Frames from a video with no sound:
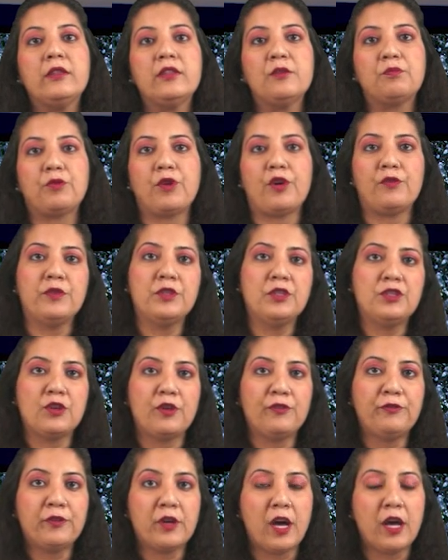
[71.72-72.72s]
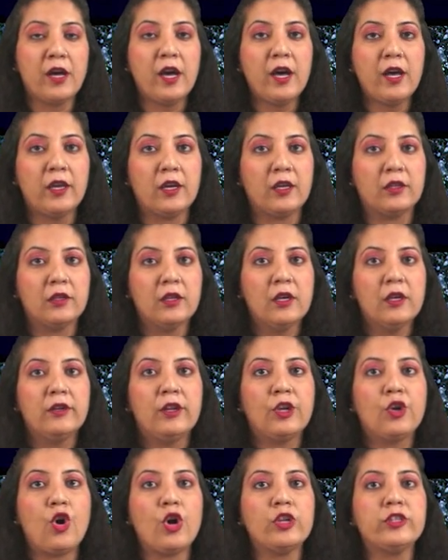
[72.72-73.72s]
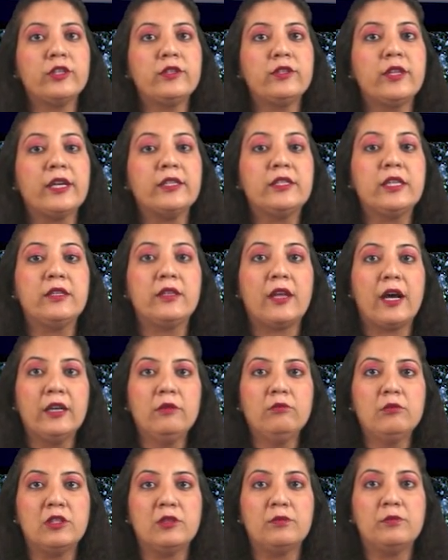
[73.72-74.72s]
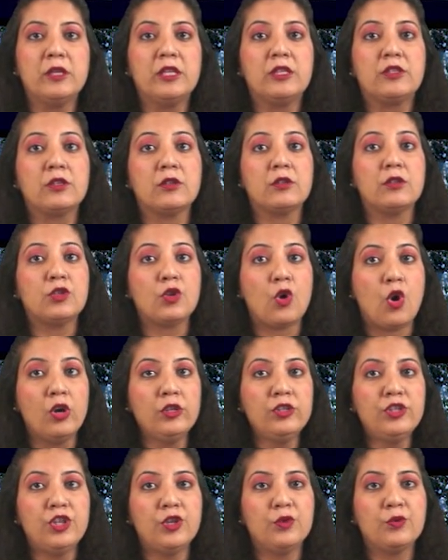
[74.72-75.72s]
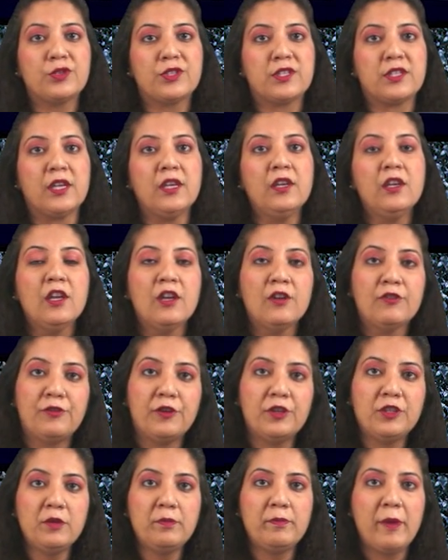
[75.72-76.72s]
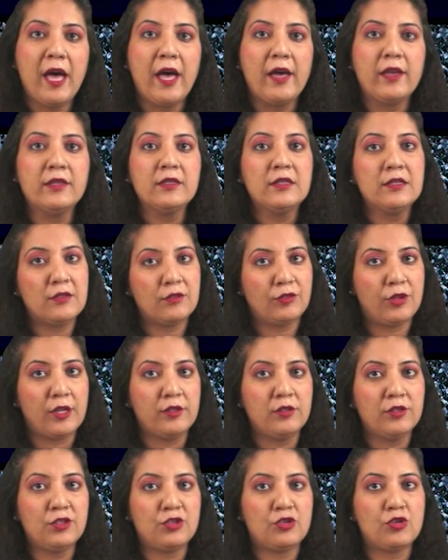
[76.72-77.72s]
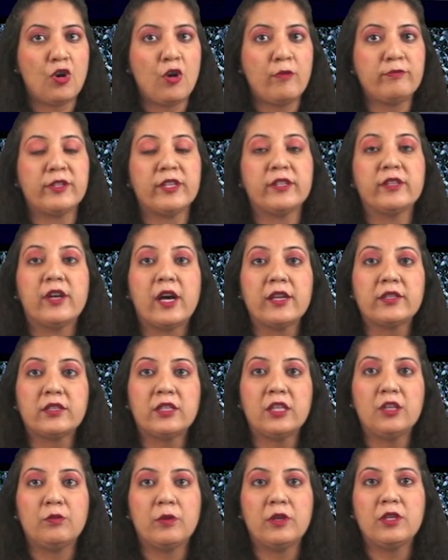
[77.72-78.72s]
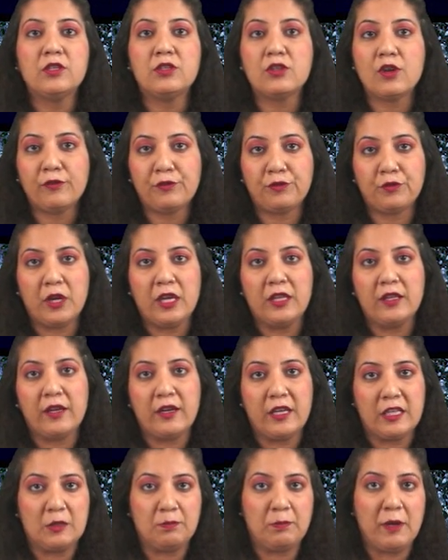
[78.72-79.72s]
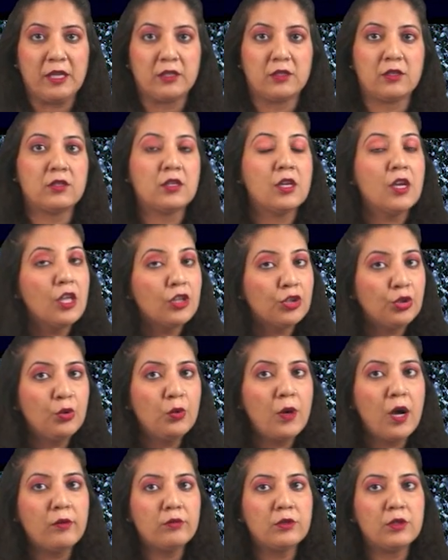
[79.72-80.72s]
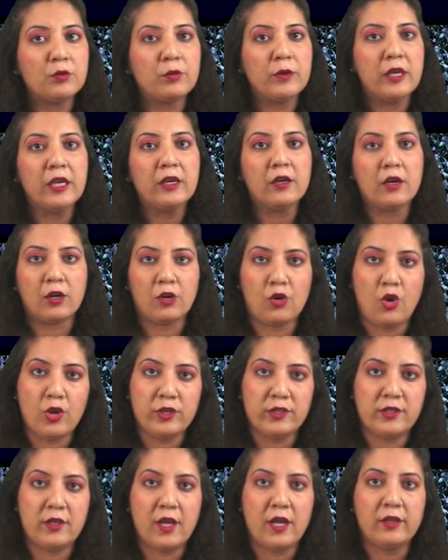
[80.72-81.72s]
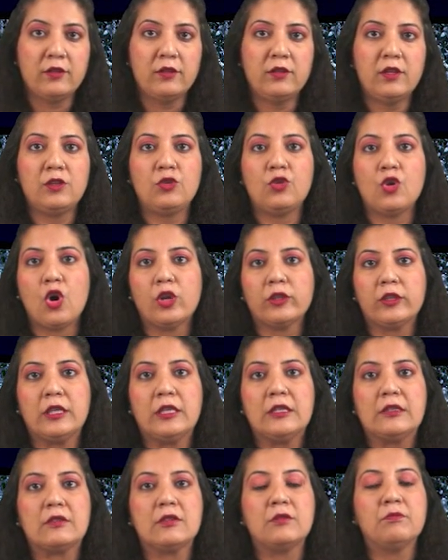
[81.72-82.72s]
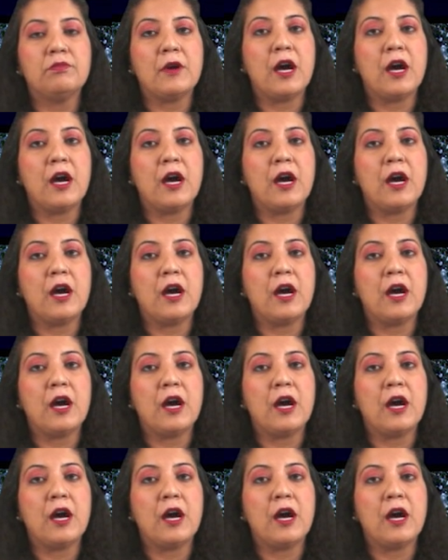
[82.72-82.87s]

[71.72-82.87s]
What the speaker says: in the province of Cagayan recorded 99 millimeters on Tuesday. Further bands, thunderstorms and gusty winds of rain are expected throughout the week across northern and northeastern